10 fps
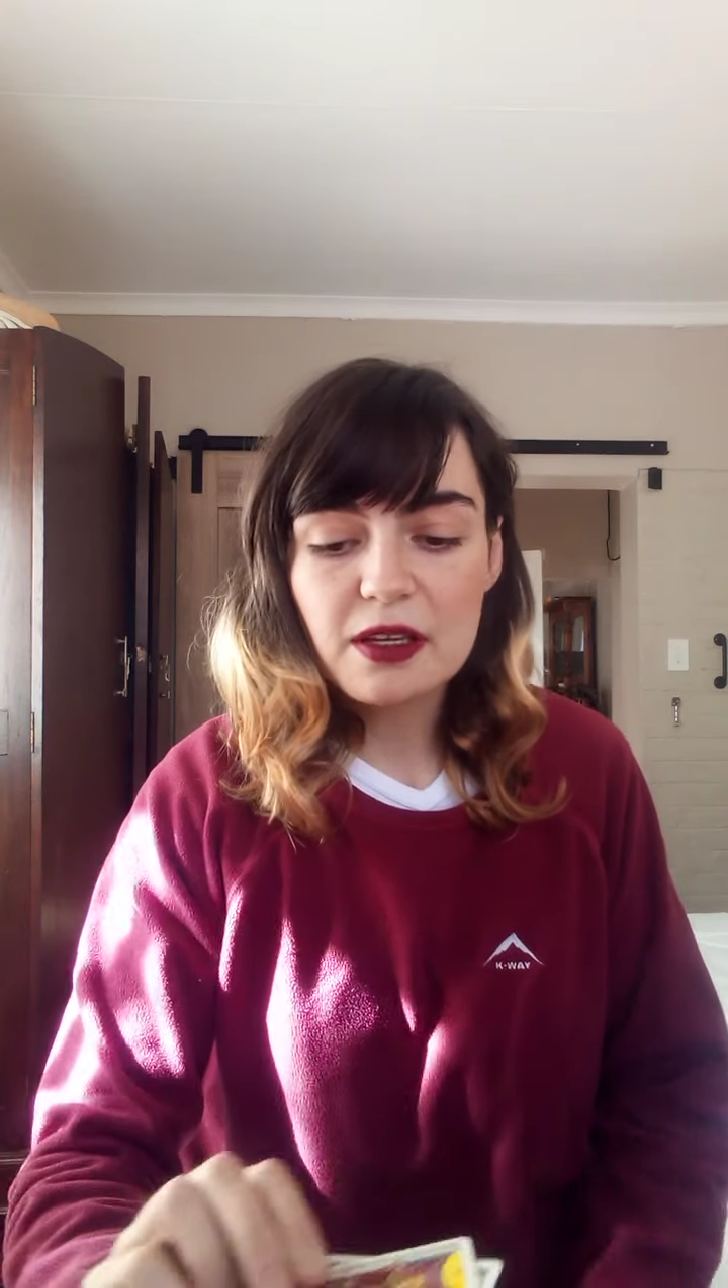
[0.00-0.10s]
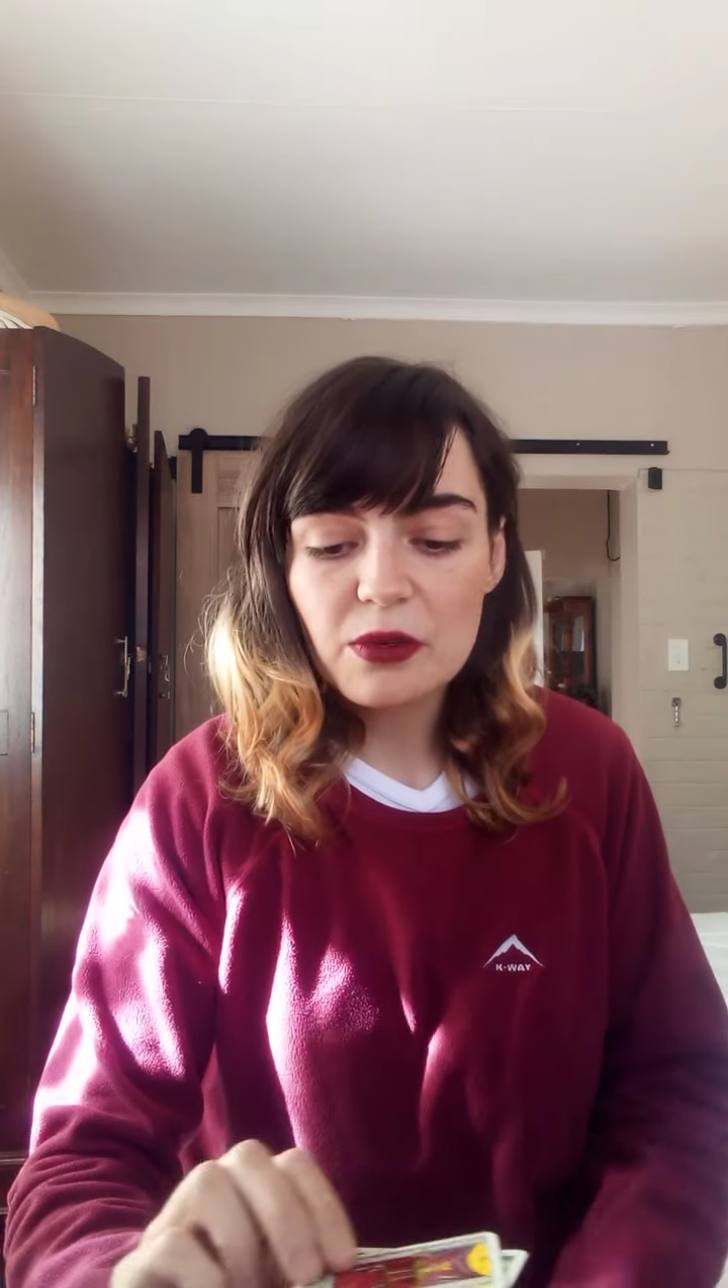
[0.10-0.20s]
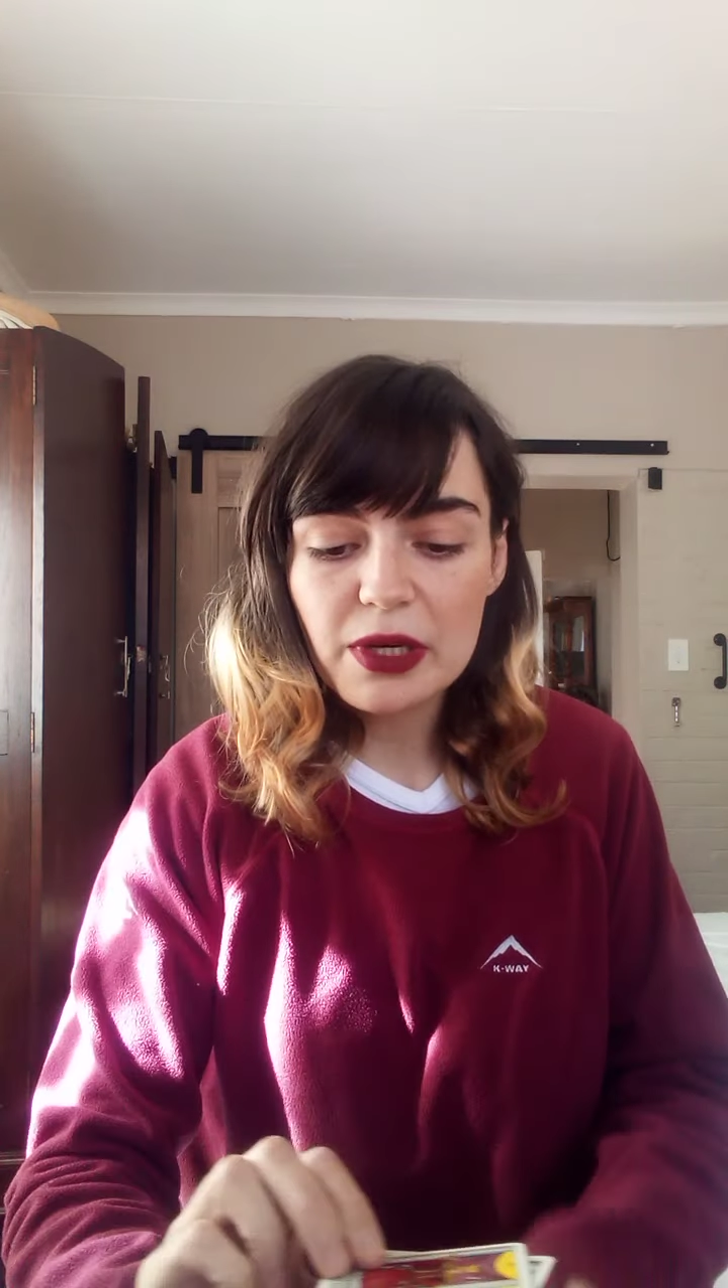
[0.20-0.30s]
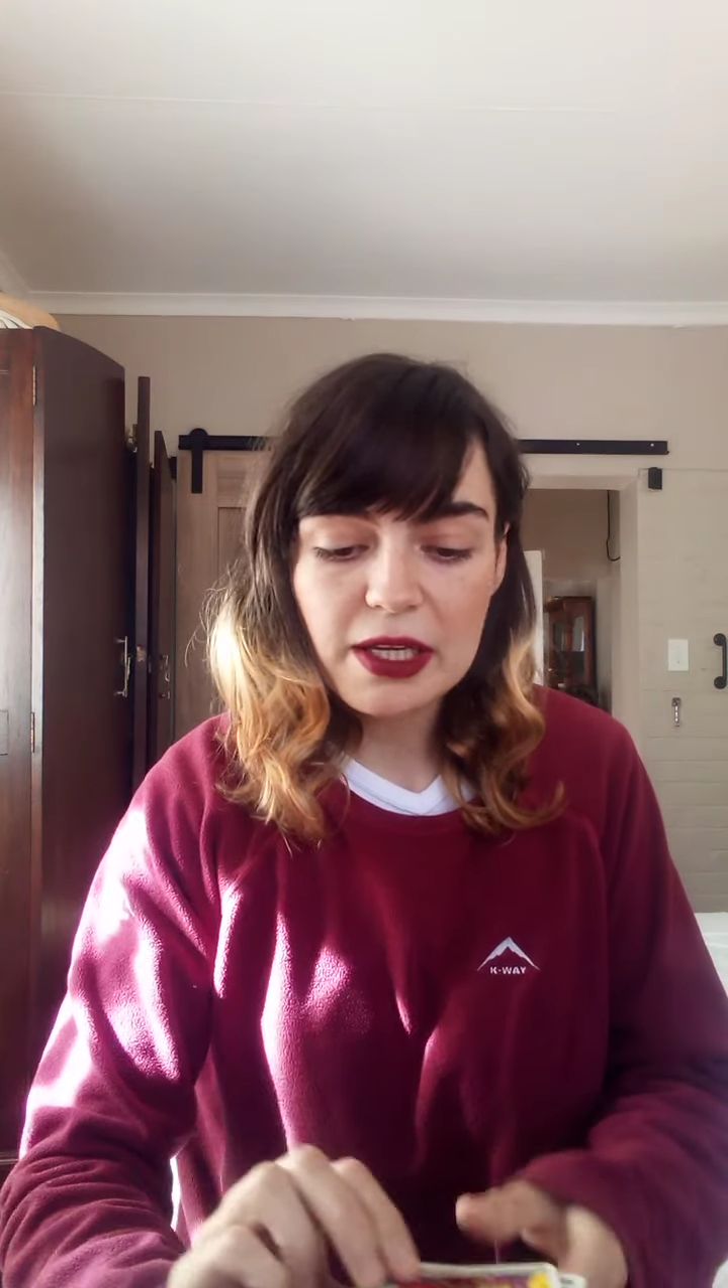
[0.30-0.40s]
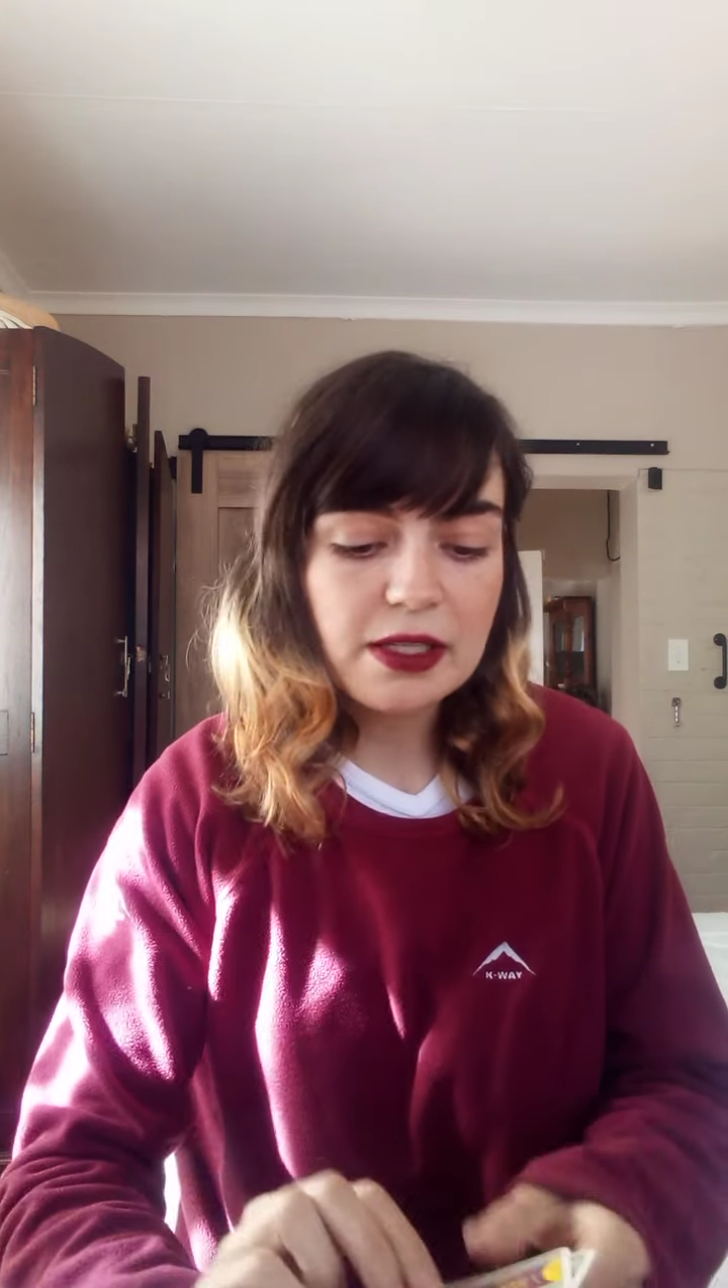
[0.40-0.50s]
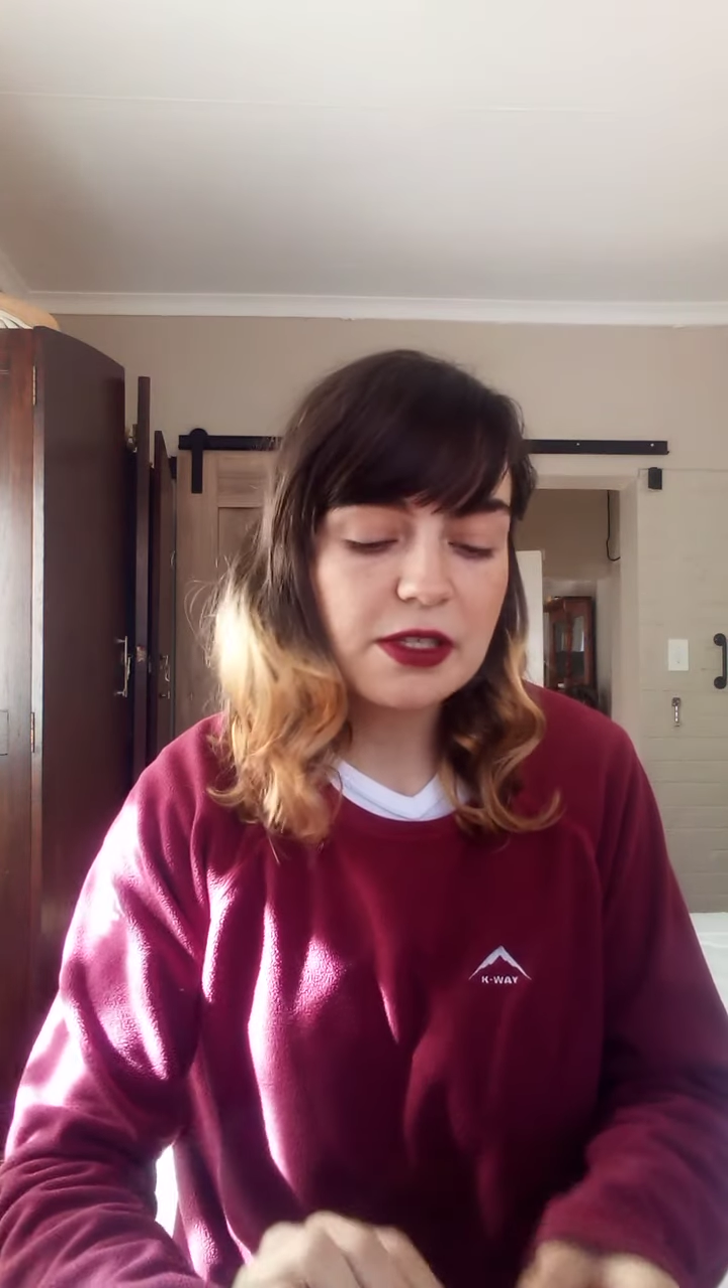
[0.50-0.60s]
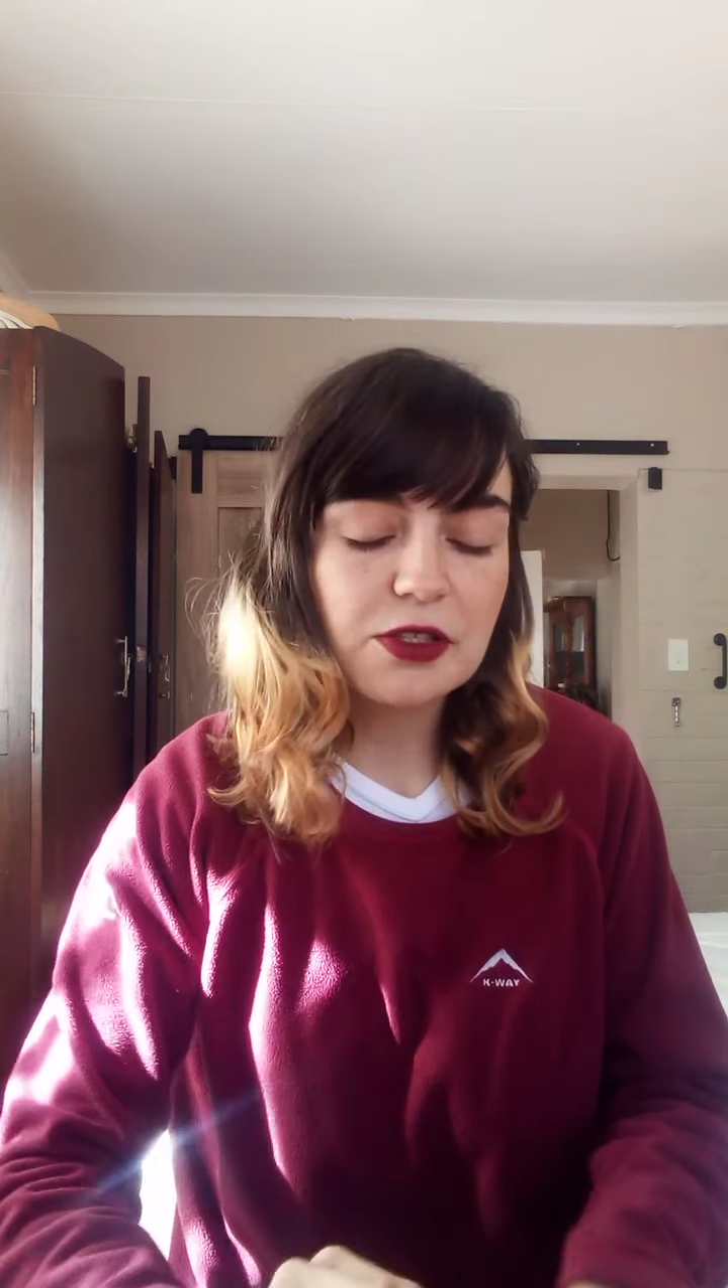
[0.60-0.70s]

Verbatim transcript: related